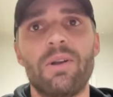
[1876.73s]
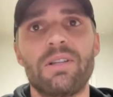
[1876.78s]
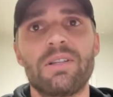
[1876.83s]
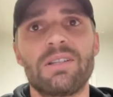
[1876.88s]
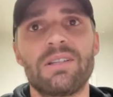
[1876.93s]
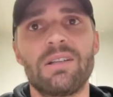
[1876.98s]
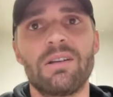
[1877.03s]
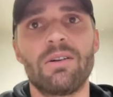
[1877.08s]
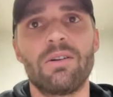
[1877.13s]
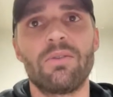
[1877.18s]
it's
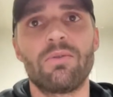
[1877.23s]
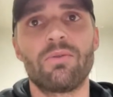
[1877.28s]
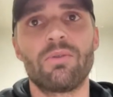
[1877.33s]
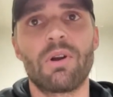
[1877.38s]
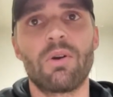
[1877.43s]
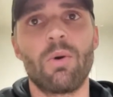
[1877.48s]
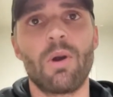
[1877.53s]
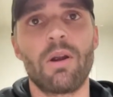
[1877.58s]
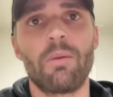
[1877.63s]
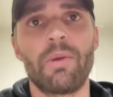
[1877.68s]
still a
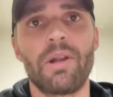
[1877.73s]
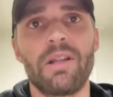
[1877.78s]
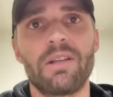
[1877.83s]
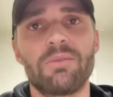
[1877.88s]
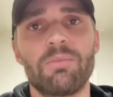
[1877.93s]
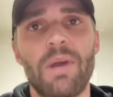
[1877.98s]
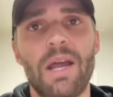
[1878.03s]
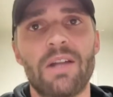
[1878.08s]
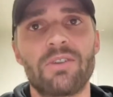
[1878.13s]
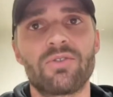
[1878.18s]
requirement
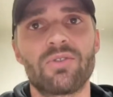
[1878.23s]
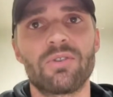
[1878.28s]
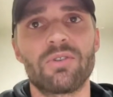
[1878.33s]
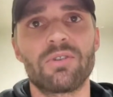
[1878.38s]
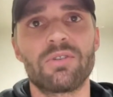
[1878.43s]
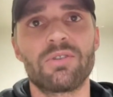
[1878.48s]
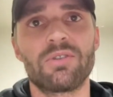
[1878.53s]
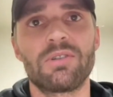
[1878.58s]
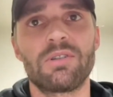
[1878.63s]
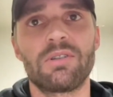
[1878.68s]
is
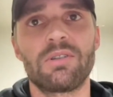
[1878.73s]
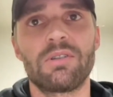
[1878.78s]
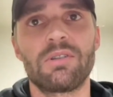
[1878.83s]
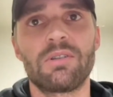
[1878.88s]
bachelor's.